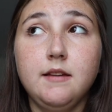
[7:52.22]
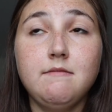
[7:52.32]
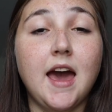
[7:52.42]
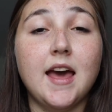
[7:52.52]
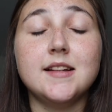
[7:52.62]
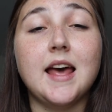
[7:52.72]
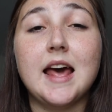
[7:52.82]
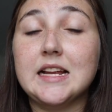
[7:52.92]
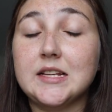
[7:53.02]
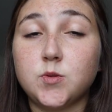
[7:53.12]
get
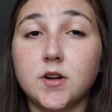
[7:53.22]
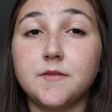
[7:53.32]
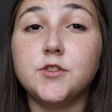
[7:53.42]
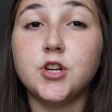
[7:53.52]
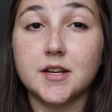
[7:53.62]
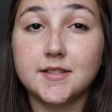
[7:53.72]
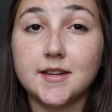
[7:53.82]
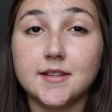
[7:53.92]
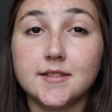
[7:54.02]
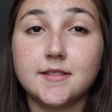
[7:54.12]
any sort of
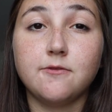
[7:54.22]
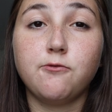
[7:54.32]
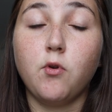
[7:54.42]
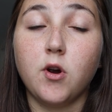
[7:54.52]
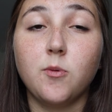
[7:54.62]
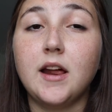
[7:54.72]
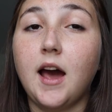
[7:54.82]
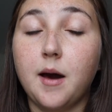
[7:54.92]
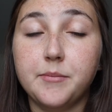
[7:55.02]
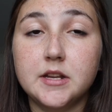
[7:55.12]
justice for what
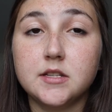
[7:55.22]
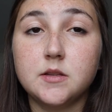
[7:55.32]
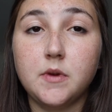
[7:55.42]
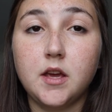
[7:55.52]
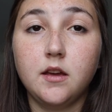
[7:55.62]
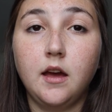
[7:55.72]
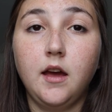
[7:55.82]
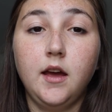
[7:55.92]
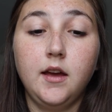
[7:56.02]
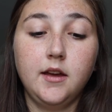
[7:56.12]
happened to me.
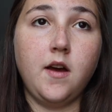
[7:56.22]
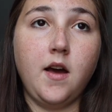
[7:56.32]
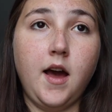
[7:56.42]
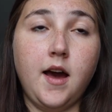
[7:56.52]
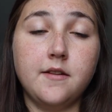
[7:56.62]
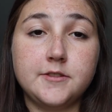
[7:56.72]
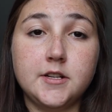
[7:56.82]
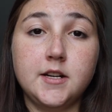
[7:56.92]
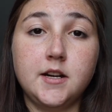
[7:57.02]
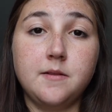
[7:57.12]

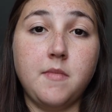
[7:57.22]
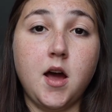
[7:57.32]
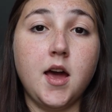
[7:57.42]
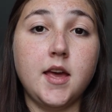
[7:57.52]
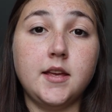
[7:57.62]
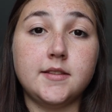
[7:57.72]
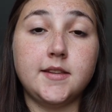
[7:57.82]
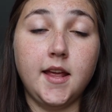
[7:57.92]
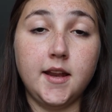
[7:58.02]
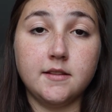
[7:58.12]
After my
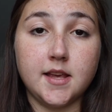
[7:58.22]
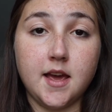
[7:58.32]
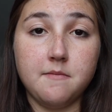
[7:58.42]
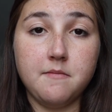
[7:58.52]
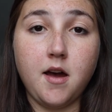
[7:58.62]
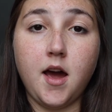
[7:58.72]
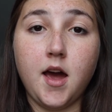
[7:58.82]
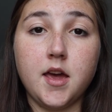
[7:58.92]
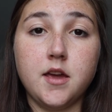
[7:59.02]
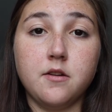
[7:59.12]
SANE exam,
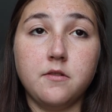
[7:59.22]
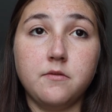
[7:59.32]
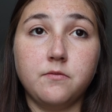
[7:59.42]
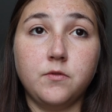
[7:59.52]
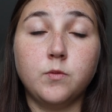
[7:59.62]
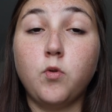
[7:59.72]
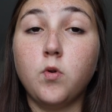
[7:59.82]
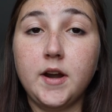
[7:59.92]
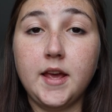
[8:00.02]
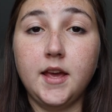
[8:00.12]
I
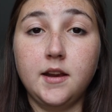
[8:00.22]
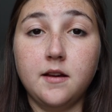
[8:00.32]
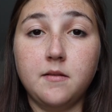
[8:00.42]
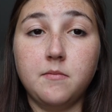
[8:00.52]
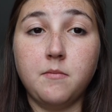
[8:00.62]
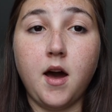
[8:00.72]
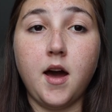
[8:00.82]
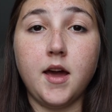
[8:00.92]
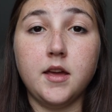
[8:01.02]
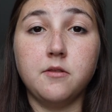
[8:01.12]
reported
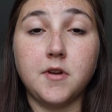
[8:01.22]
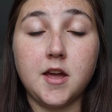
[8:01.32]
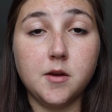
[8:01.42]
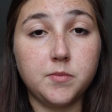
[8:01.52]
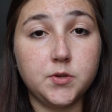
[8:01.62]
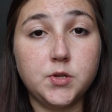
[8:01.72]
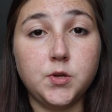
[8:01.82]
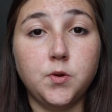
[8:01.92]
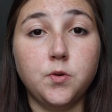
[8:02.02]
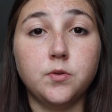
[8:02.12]
my rape
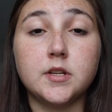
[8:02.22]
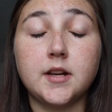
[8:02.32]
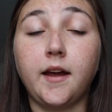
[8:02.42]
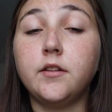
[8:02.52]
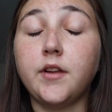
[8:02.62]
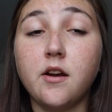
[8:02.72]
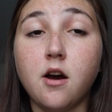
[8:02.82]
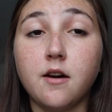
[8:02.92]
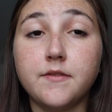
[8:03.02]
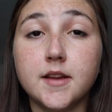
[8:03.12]
to the Title IX
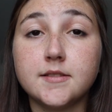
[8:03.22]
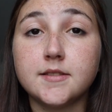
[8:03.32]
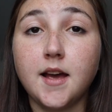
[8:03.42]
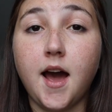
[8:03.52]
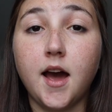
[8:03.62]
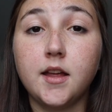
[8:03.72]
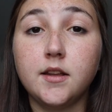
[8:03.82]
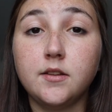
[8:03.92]
office at